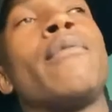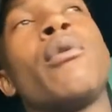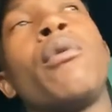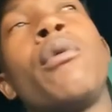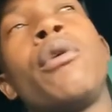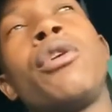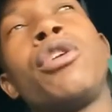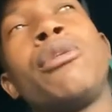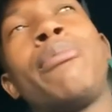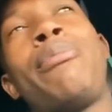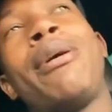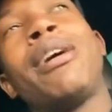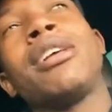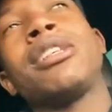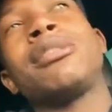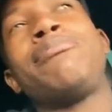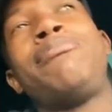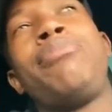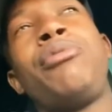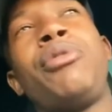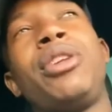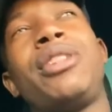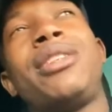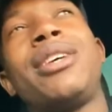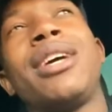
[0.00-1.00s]
when you pass
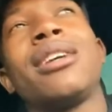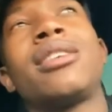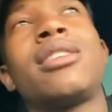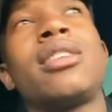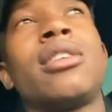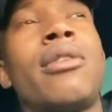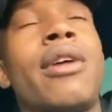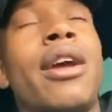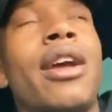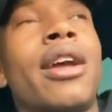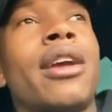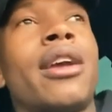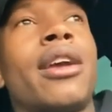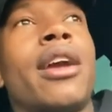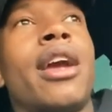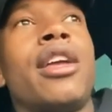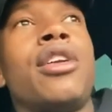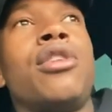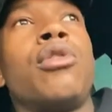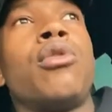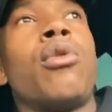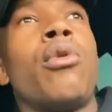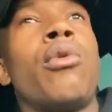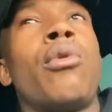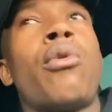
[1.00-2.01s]
Bree Taxi Rank and
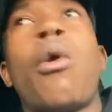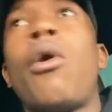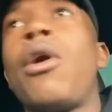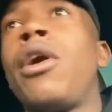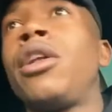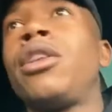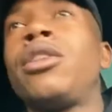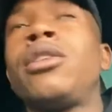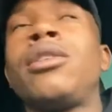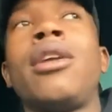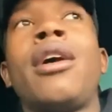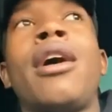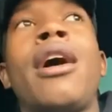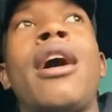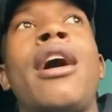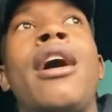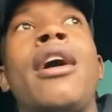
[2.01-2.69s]
you go going